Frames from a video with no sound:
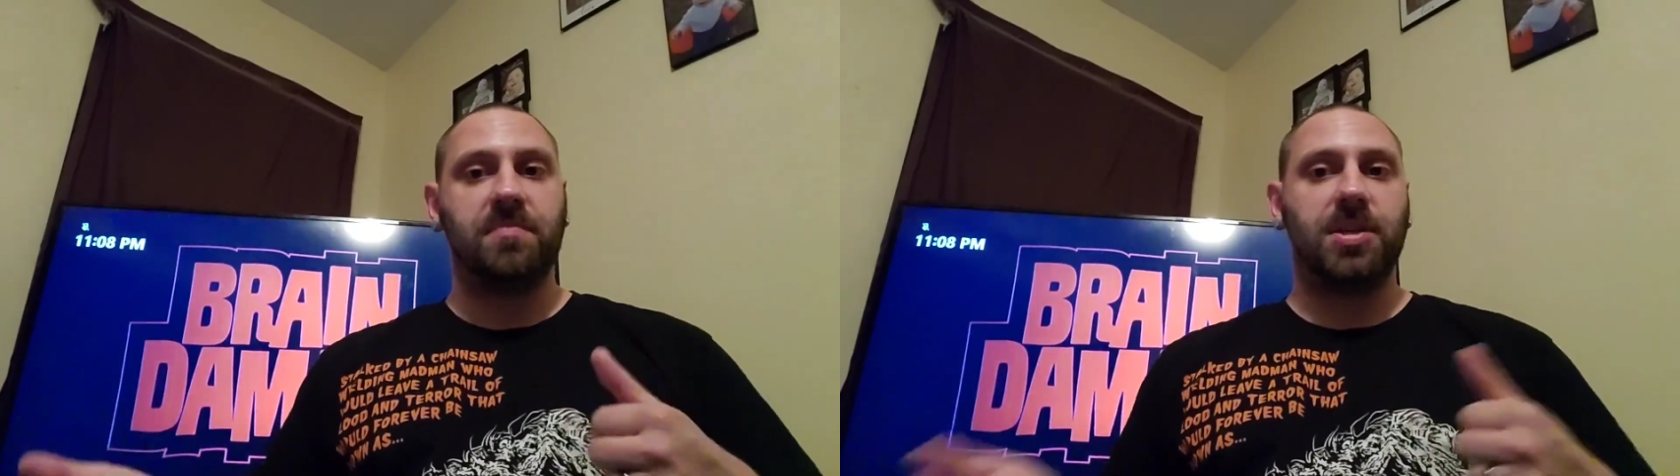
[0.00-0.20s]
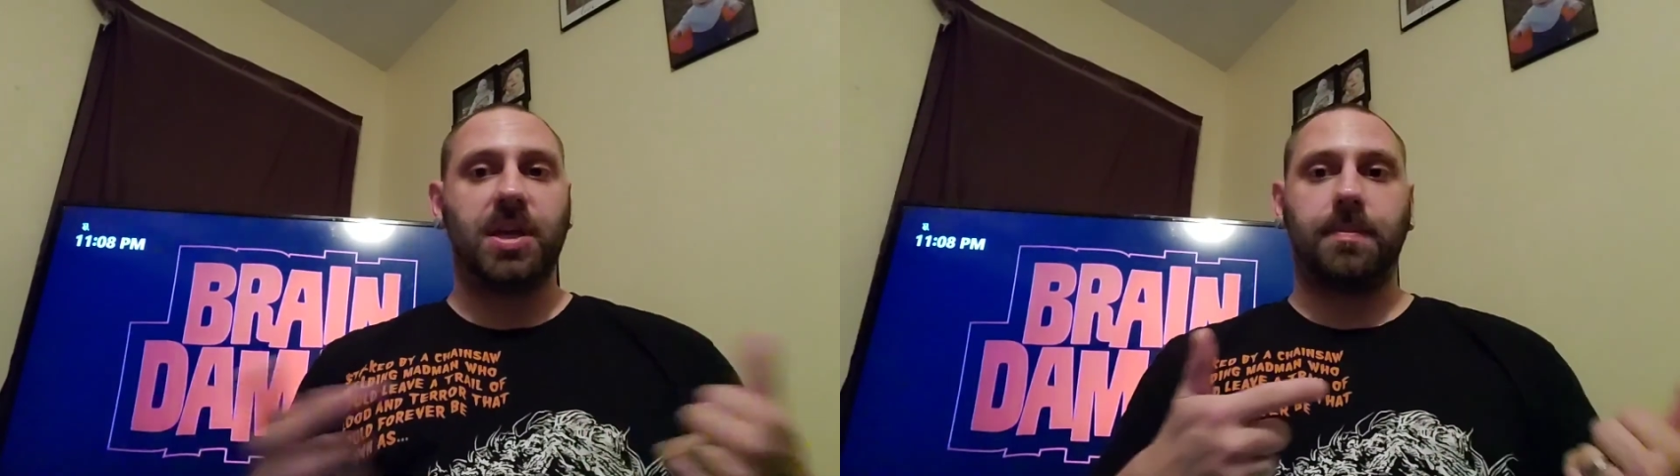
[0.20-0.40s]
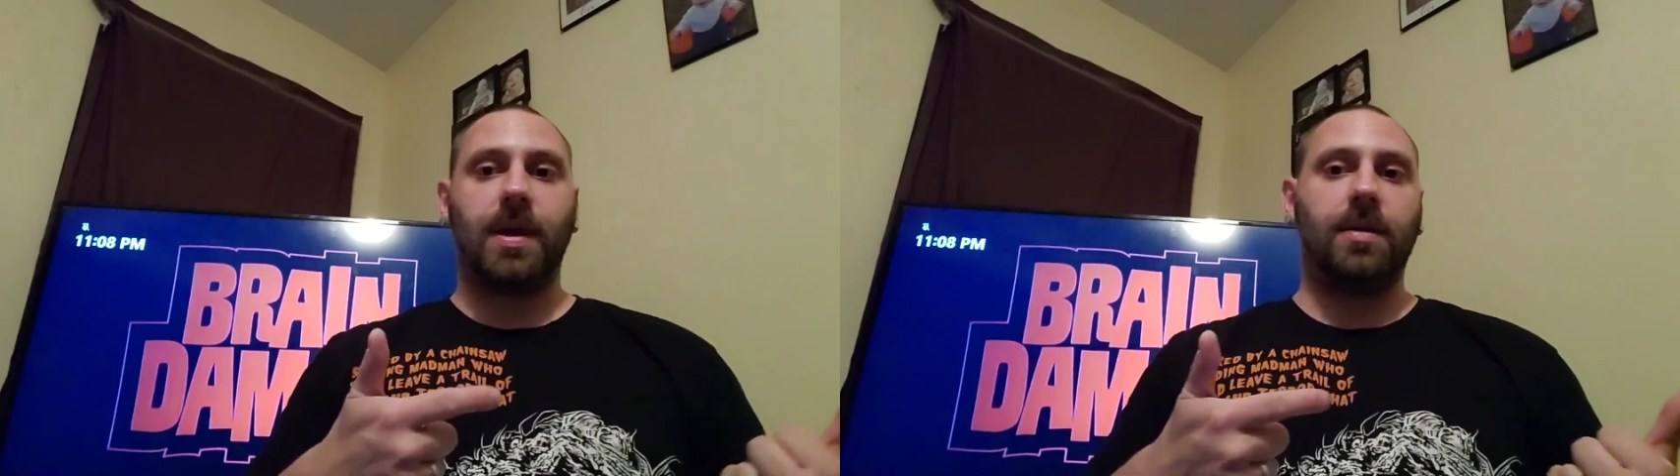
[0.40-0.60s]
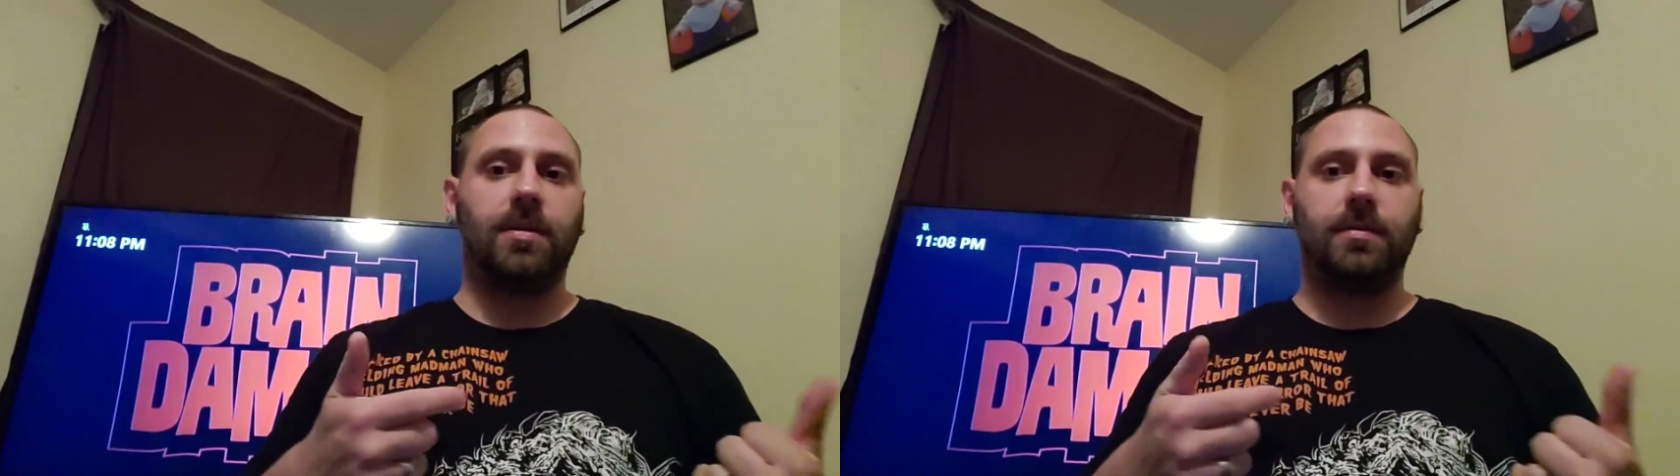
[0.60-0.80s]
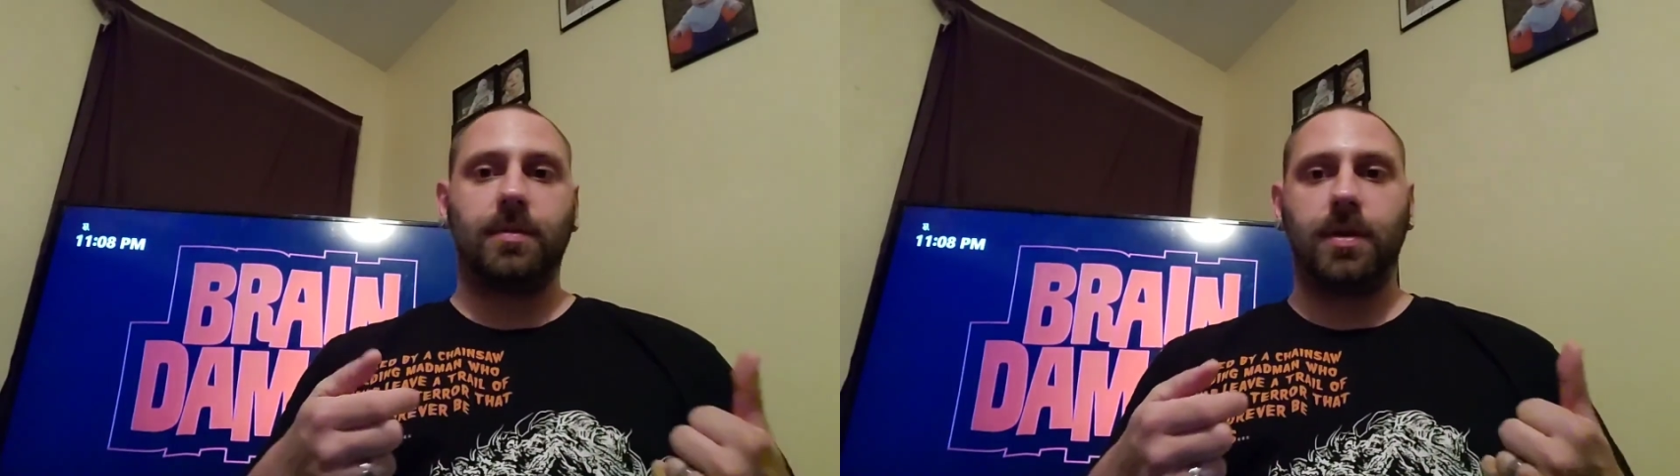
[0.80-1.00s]
Check me out
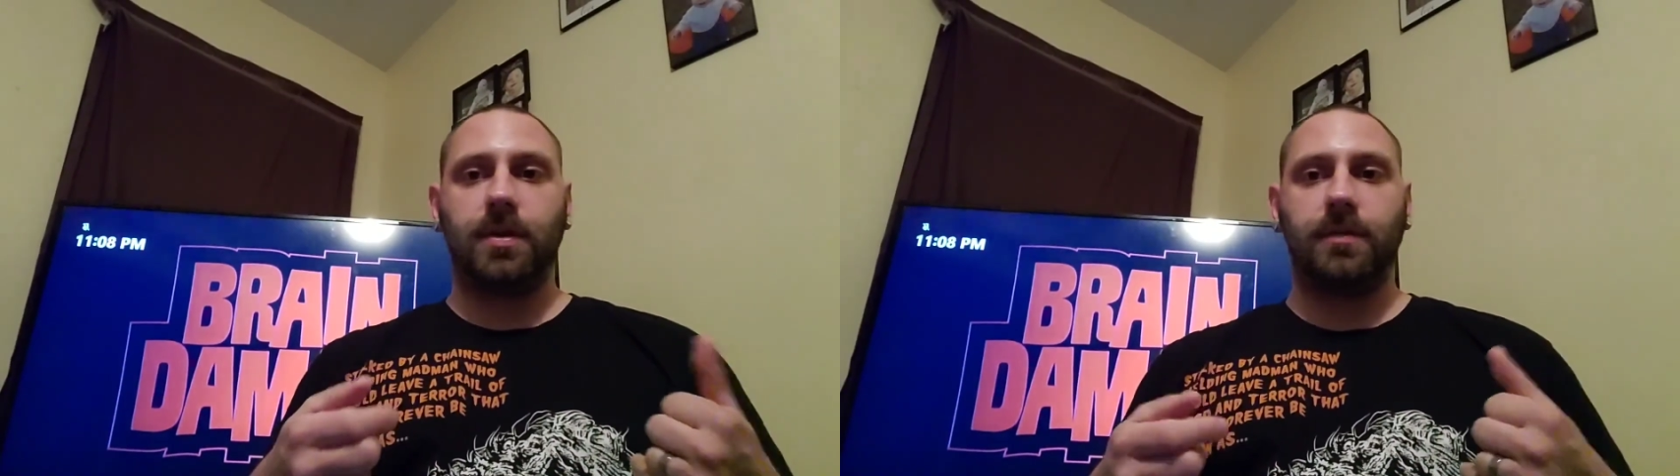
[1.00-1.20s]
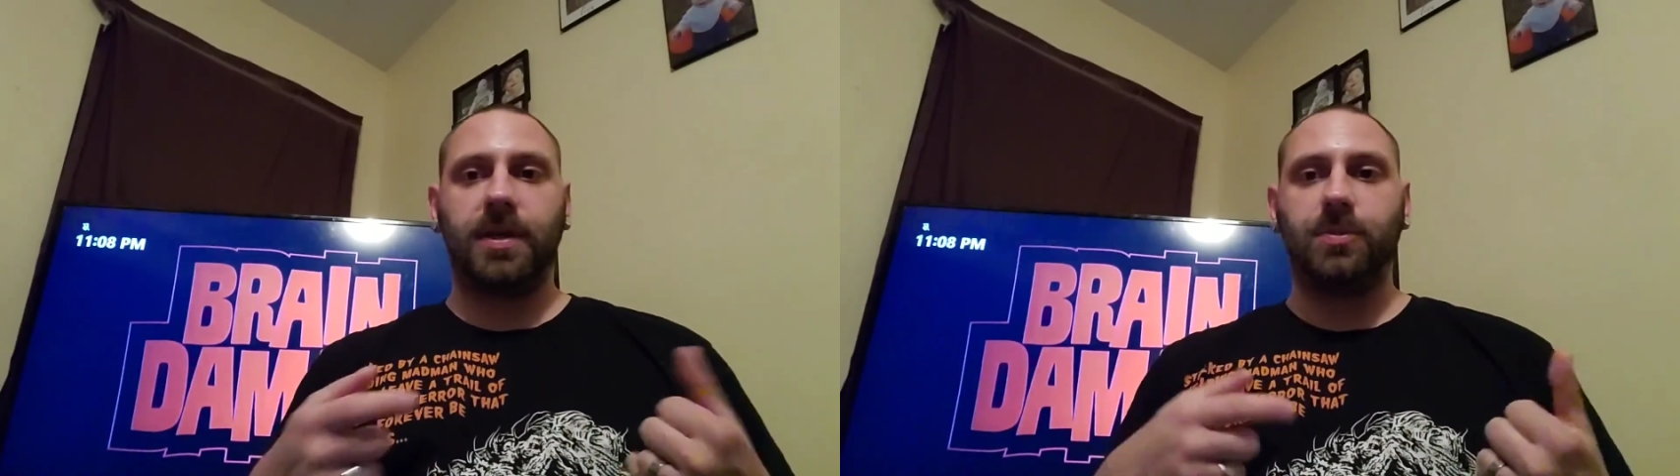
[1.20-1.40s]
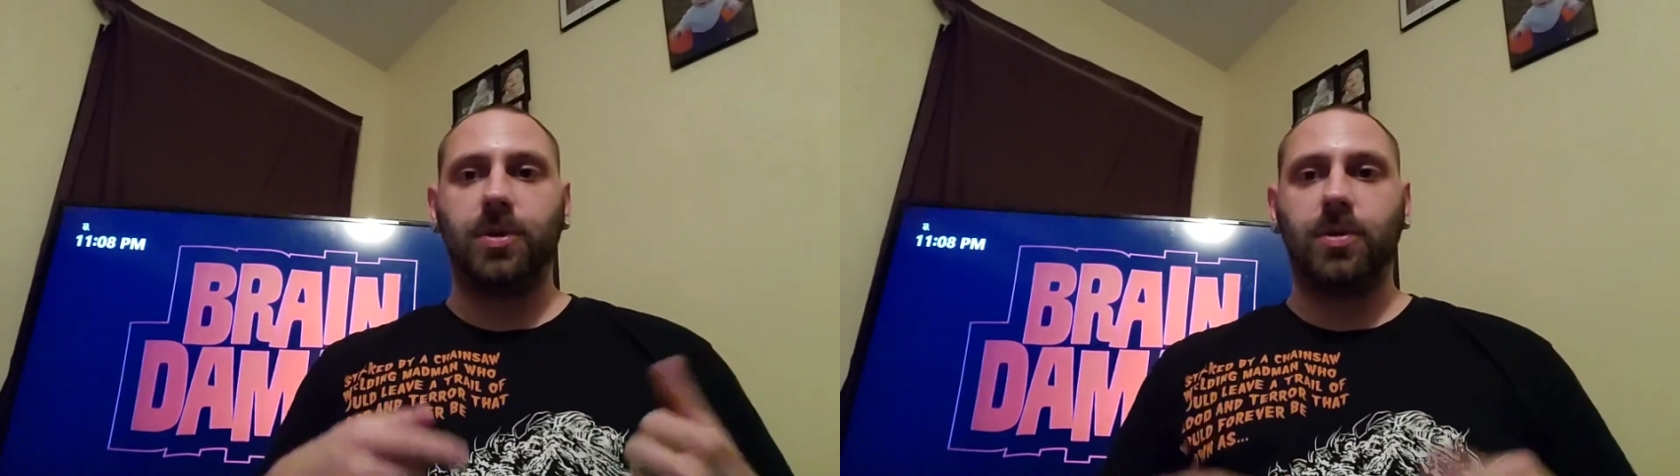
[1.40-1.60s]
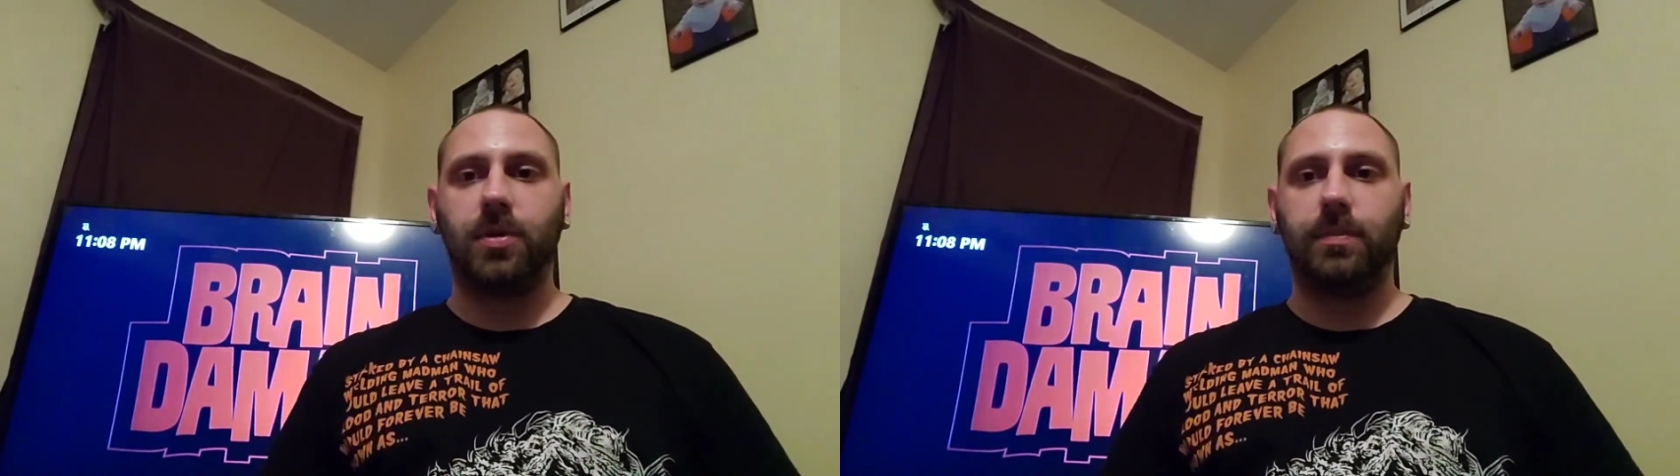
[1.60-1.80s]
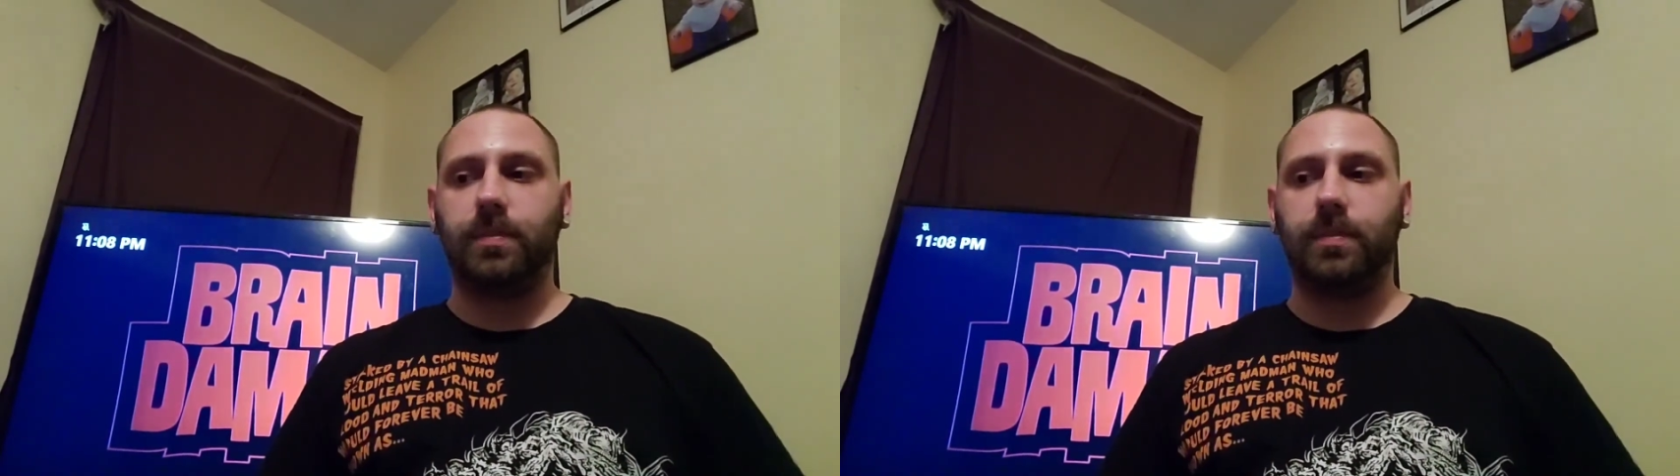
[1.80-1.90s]
on Facebook group.